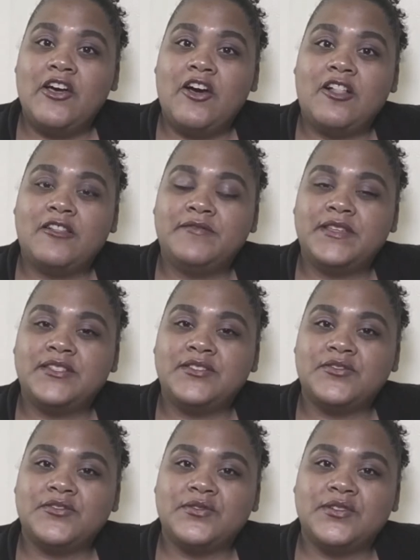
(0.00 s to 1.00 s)
All of these
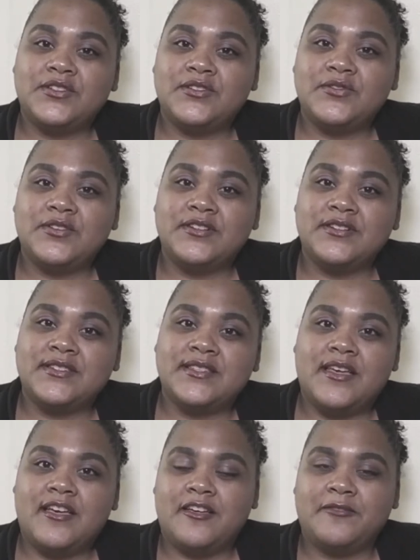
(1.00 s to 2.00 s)
grocery stores
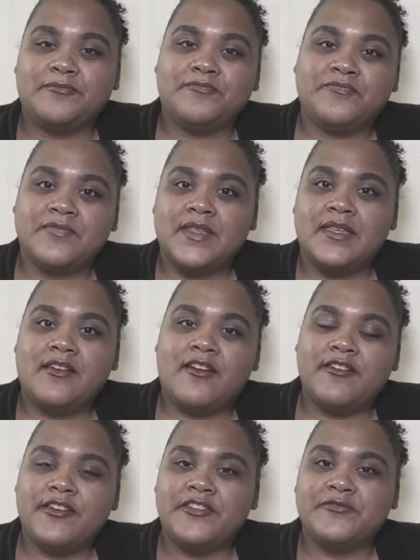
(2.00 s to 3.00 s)
are
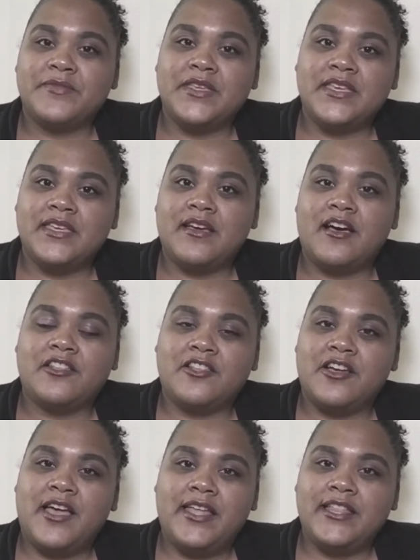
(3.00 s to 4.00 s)
near me on
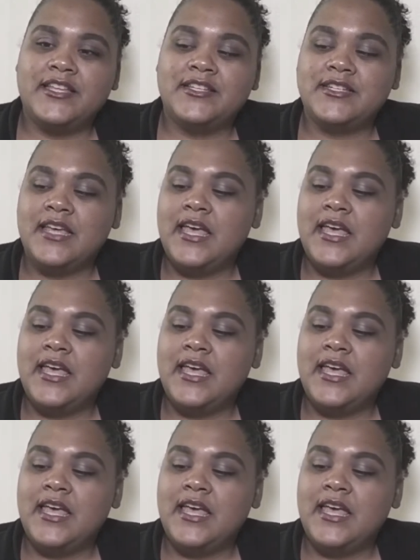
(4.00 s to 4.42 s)
Long Island,